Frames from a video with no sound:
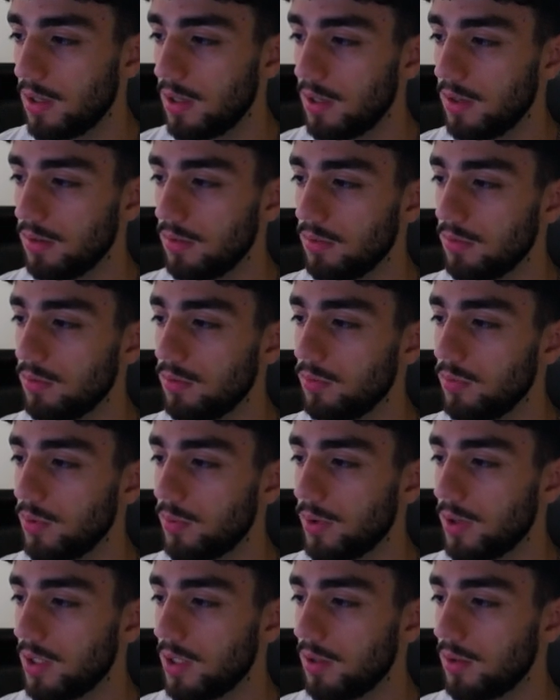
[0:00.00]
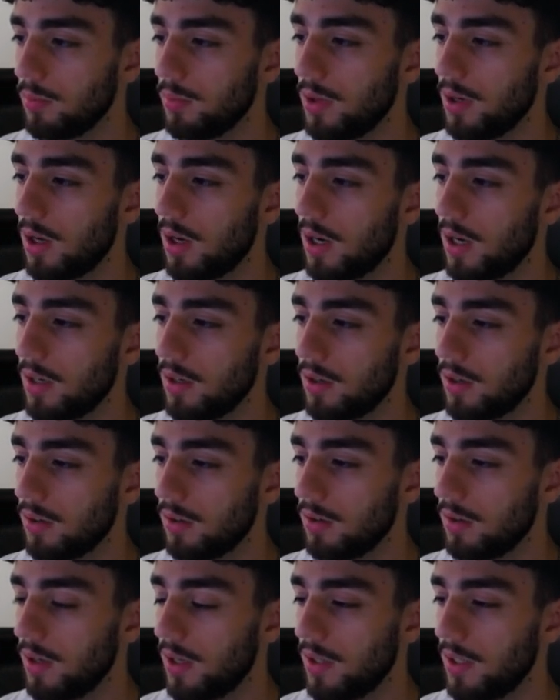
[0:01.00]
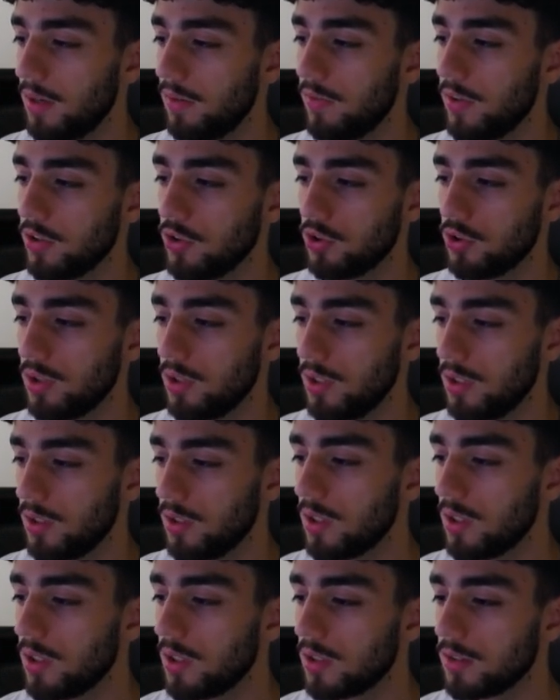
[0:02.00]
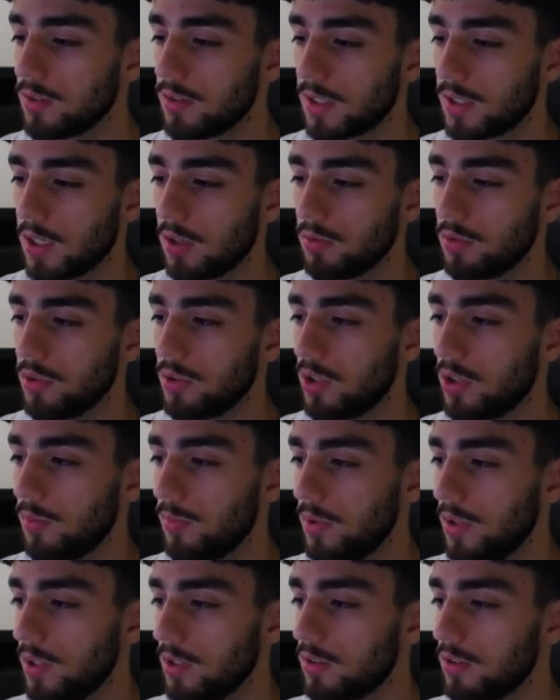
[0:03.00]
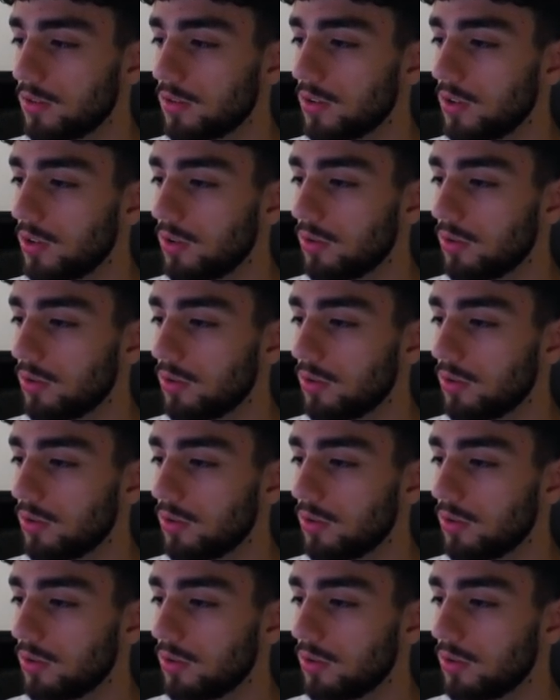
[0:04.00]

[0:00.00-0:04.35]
then we went a little bit higher and then eventually took out the terminus